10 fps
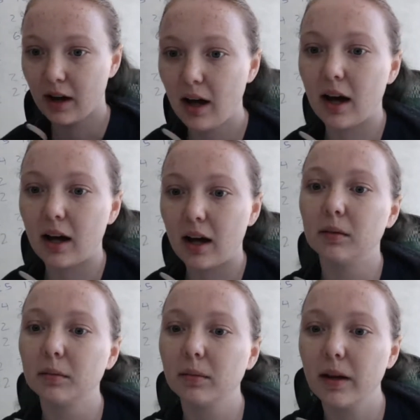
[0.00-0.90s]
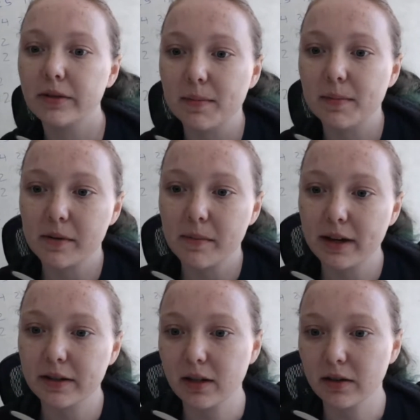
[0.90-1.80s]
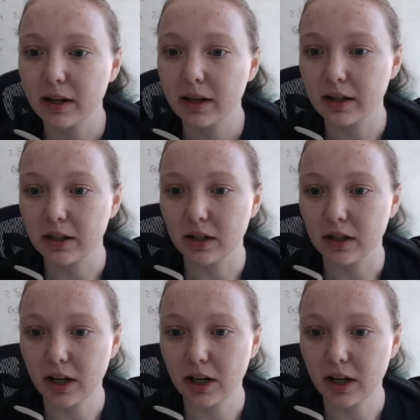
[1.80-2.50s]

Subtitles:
It was a major milestone getting the